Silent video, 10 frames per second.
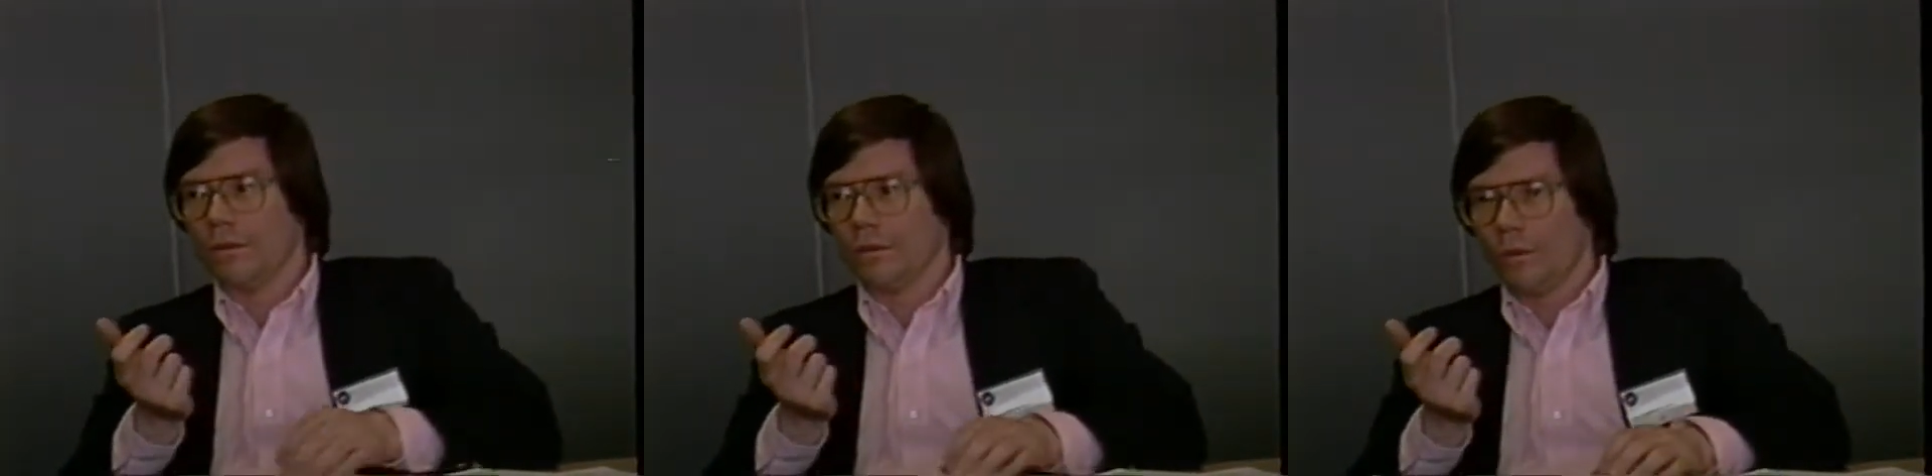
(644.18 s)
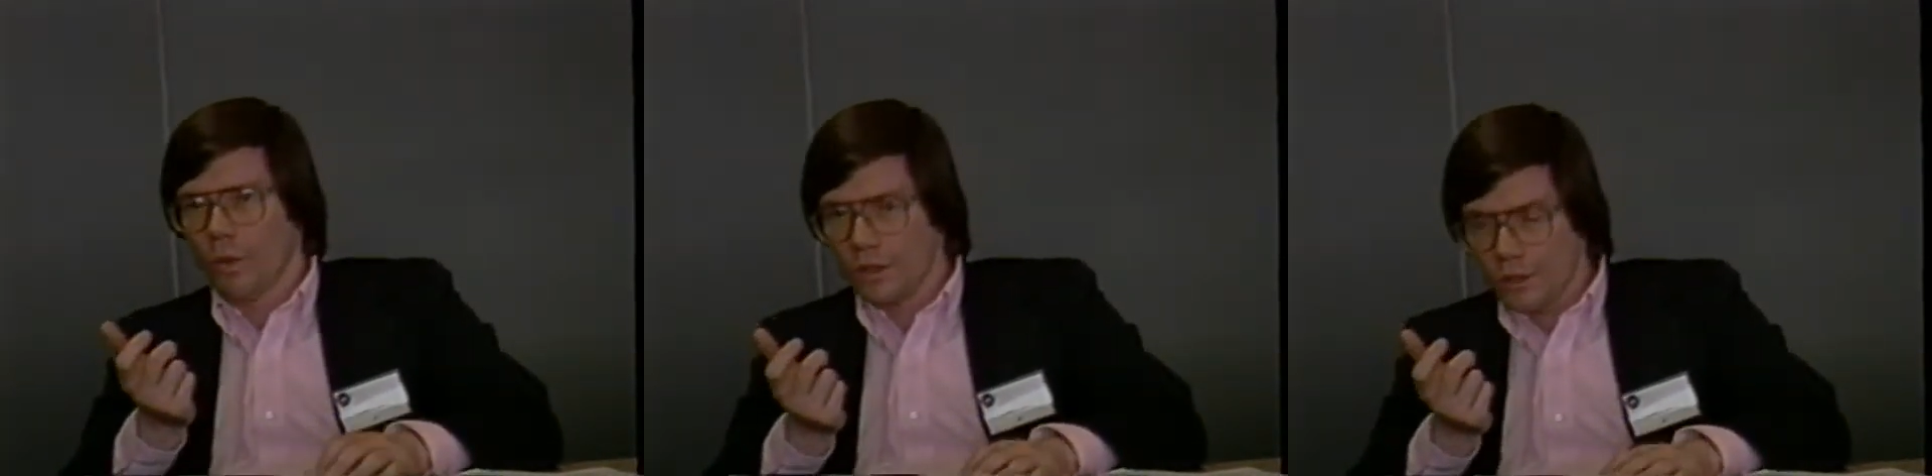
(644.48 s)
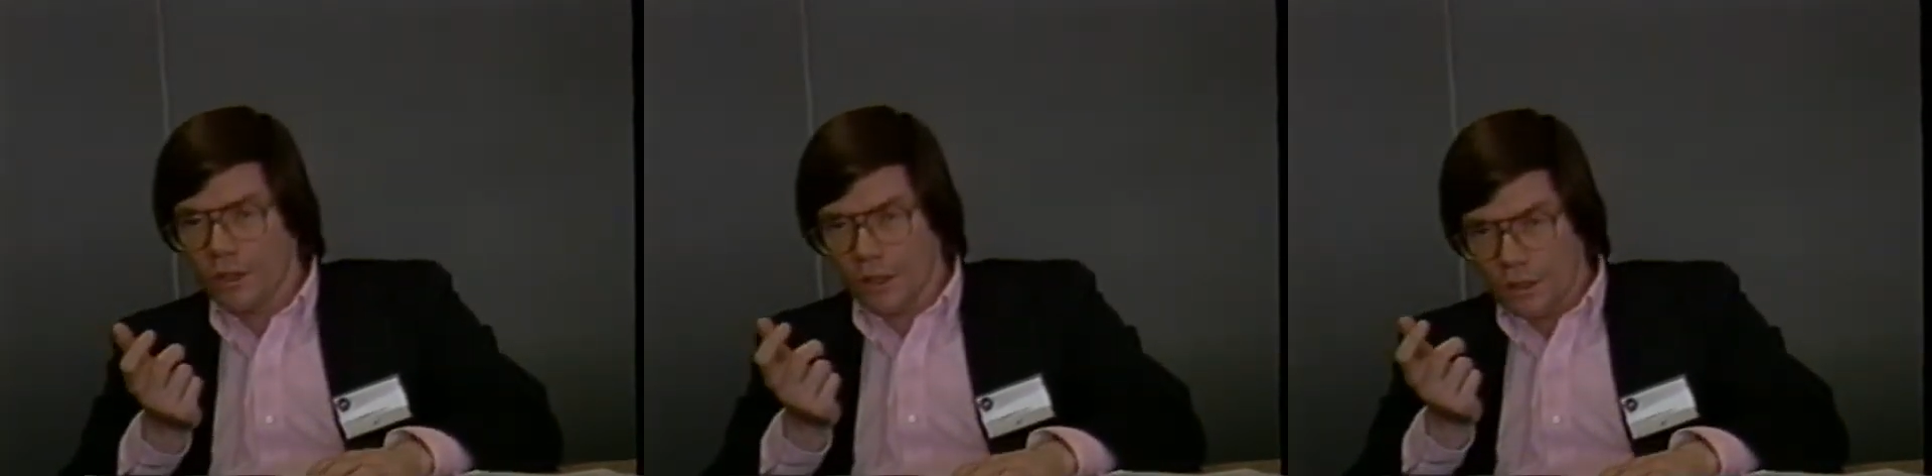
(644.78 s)
once
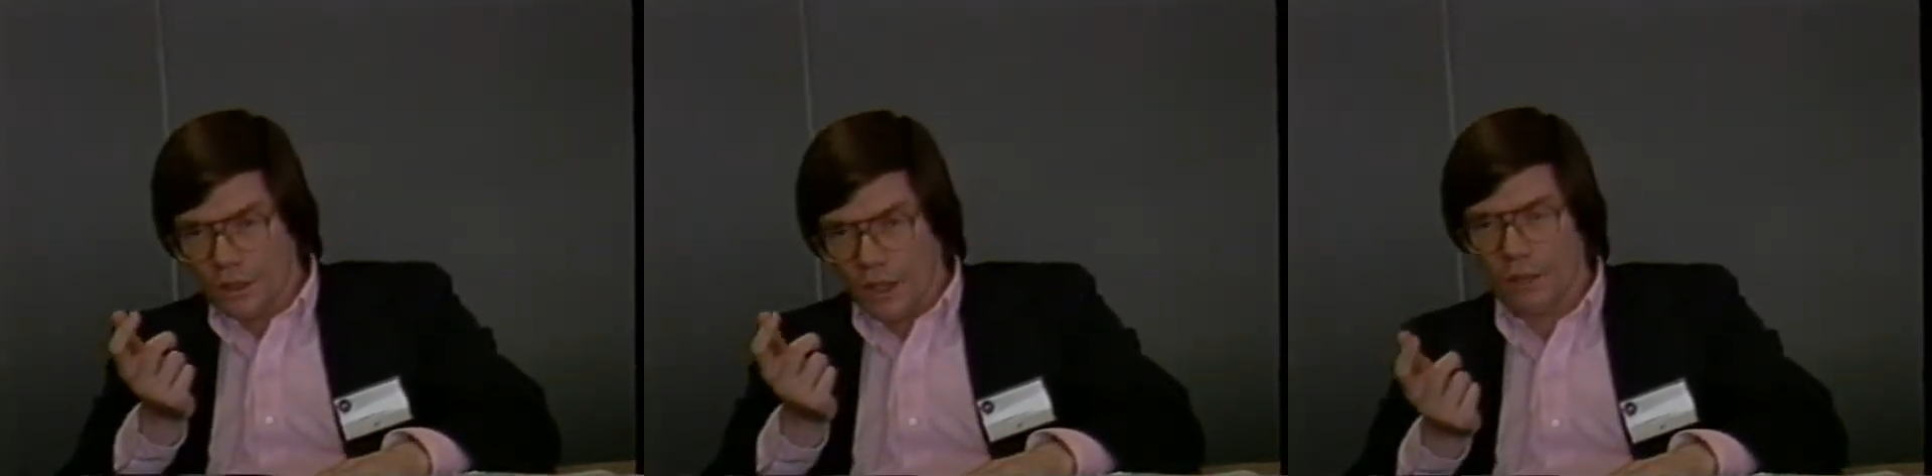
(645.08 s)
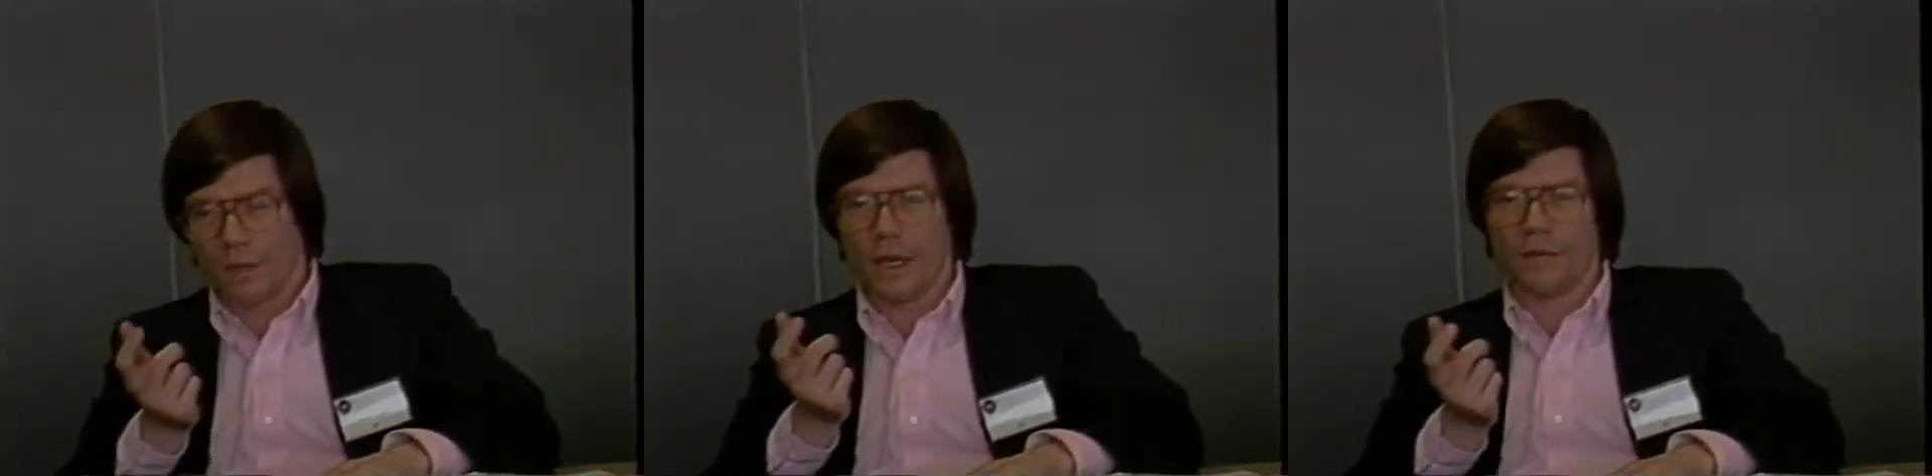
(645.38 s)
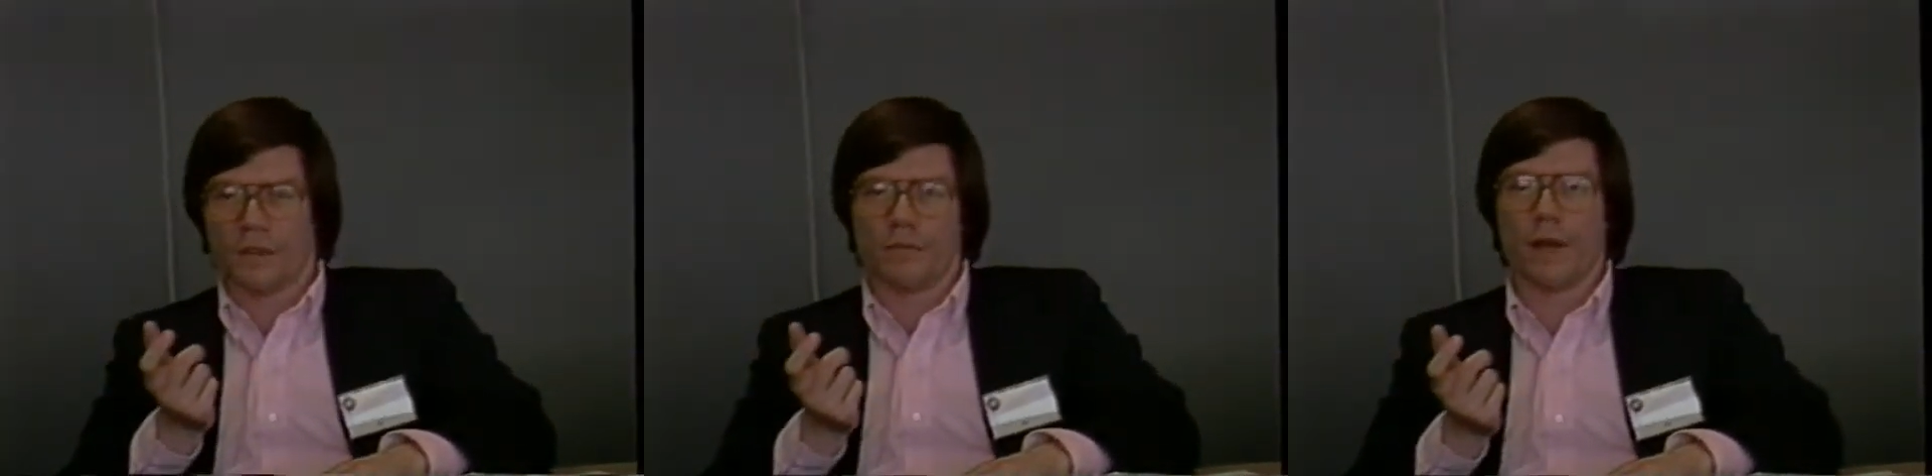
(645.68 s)
you can understand the
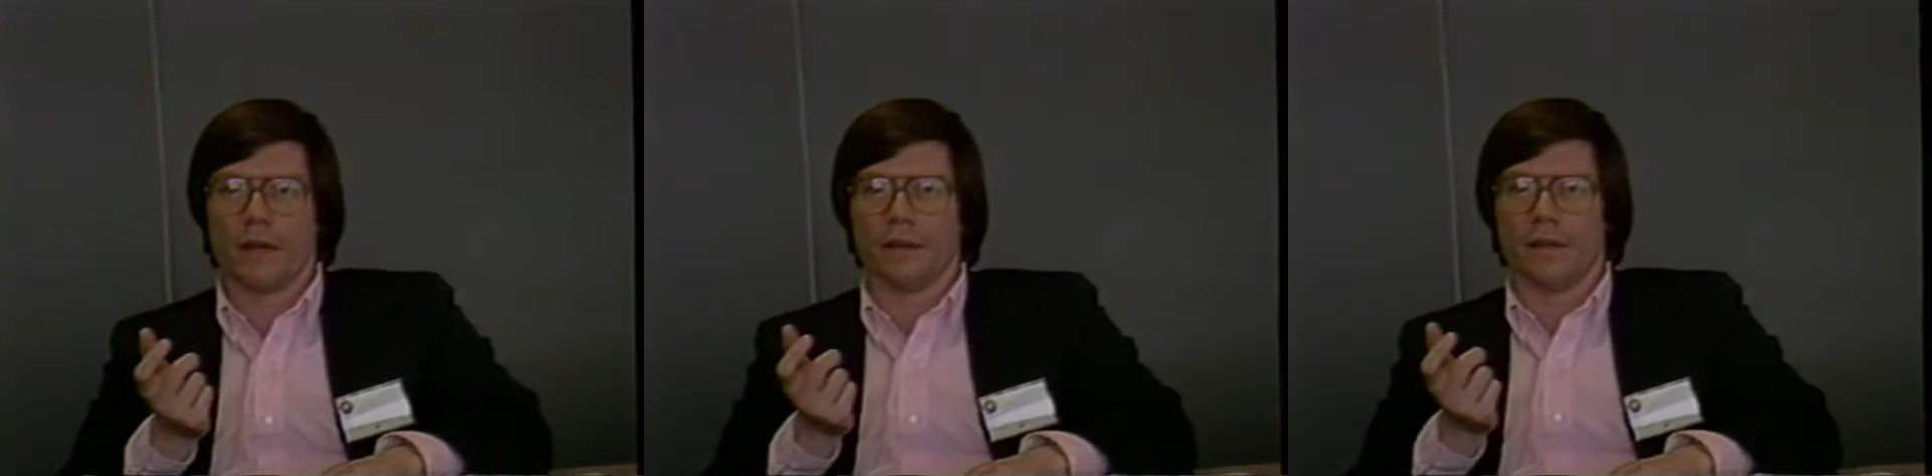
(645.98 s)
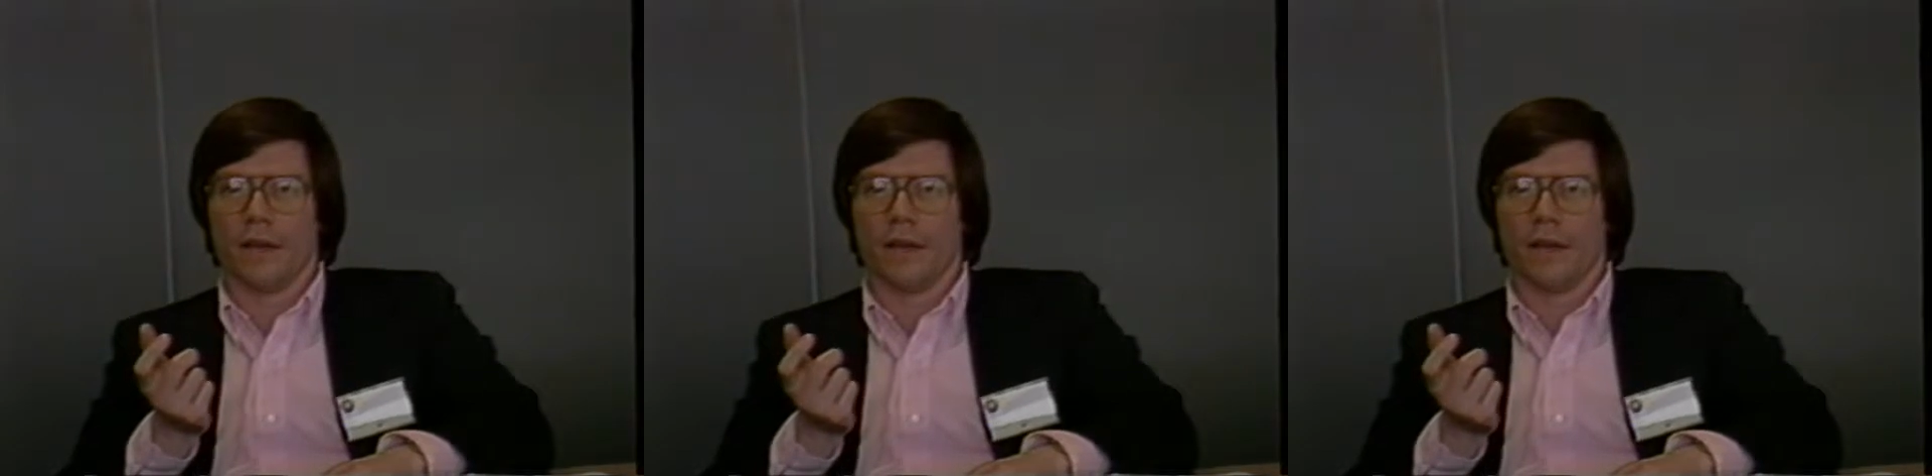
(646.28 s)
behavior of matter